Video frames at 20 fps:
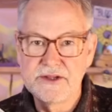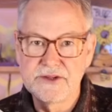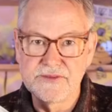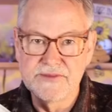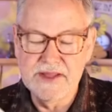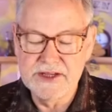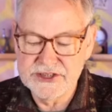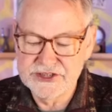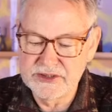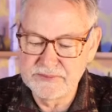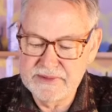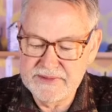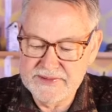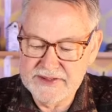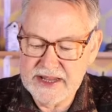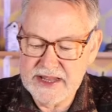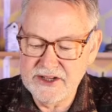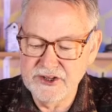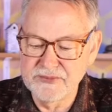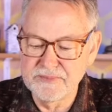So that should be
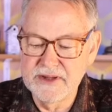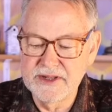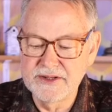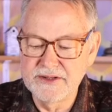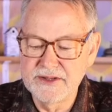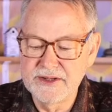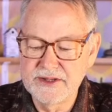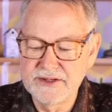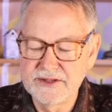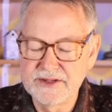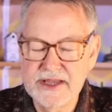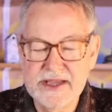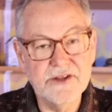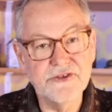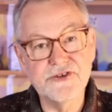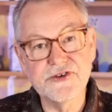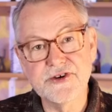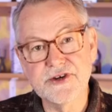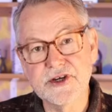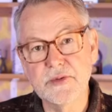the case. But to
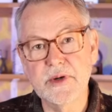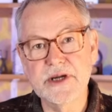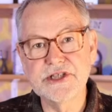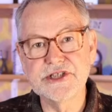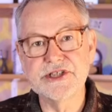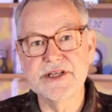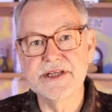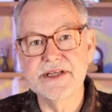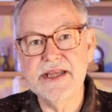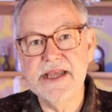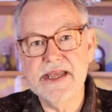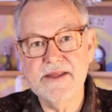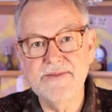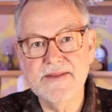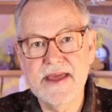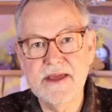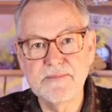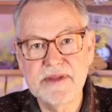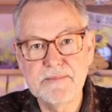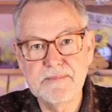answer your question, can
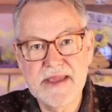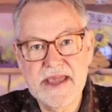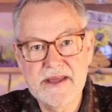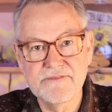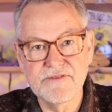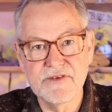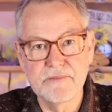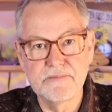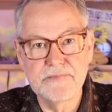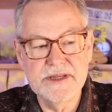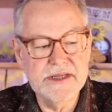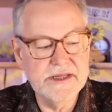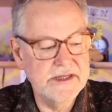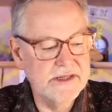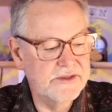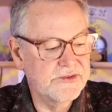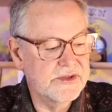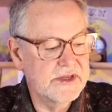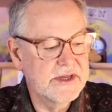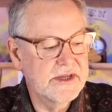that be bad for
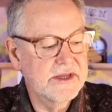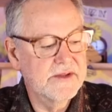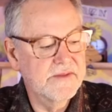bees?